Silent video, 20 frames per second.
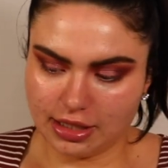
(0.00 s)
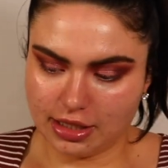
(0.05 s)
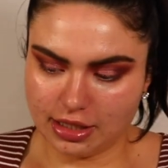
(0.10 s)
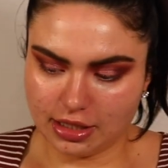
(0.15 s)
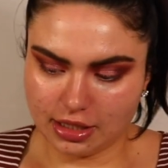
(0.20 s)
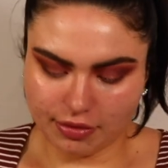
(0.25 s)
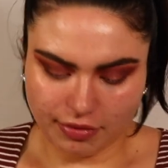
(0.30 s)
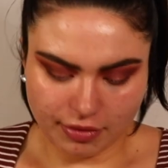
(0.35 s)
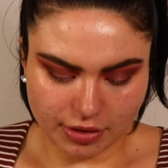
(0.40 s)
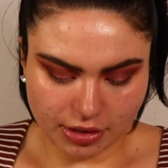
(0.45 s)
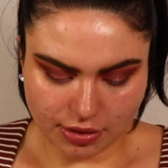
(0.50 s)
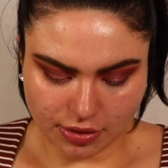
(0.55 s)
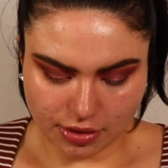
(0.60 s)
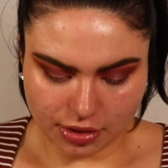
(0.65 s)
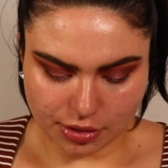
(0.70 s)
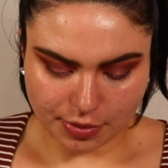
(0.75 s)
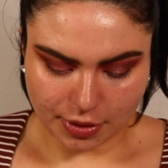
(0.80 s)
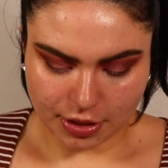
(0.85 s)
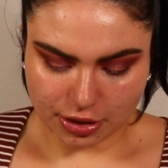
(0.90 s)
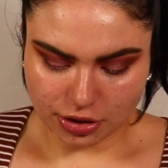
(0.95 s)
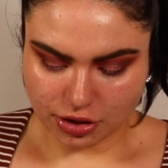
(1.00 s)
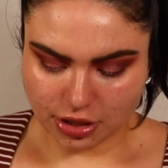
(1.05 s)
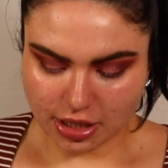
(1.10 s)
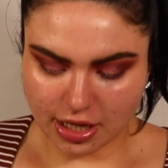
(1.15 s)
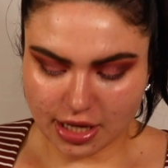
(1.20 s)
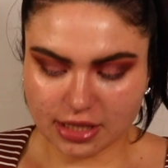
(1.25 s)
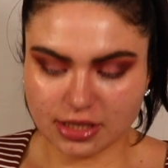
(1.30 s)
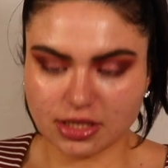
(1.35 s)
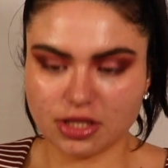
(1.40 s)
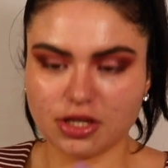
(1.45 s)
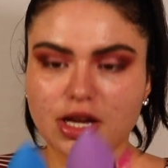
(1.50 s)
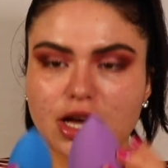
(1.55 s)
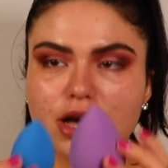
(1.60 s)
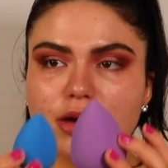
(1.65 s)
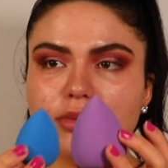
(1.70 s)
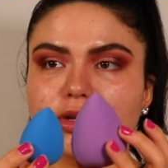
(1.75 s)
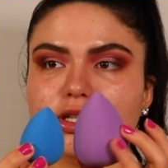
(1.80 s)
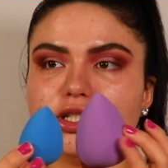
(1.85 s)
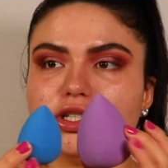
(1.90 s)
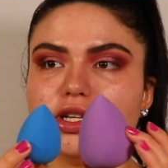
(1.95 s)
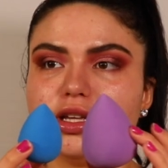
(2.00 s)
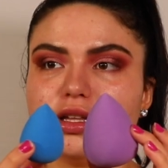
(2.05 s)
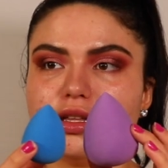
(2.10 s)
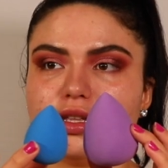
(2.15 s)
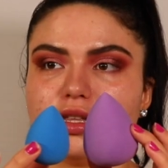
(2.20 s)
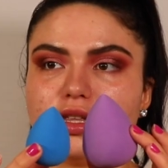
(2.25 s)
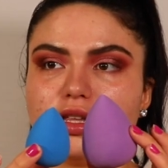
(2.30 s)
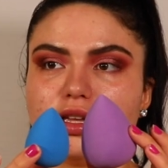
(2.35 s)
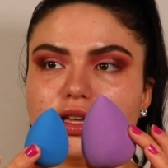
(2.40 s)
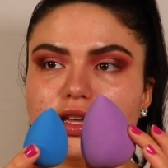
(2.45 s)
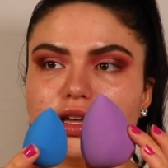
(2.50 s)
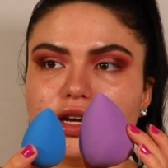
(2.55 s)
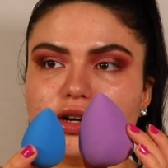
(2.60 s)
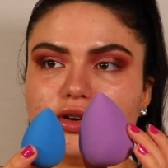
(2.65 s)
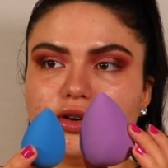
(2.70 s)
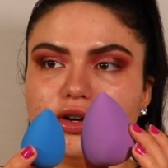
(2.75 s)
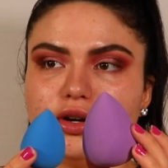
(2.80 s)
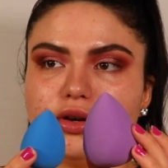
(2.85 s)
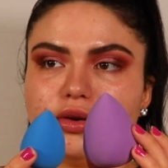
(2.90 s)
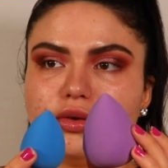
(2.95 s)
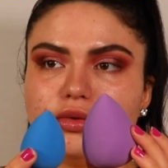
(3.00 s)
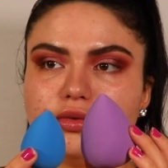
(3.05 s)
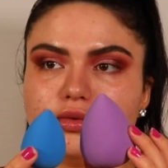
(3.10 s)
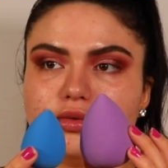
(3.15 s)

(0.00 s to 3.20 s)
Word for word: the difference of the sponge size. Look how much it grew.